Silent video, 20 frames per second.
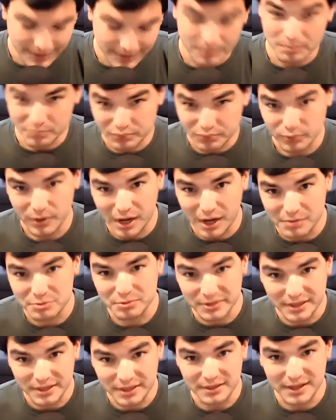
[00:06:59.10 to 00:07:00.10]

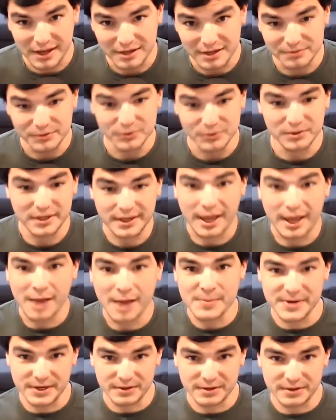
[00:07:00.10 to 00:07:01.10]
Probably a lot of you. Like, how
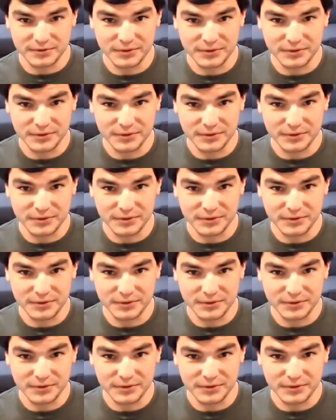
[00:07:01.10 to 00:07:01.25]
many of you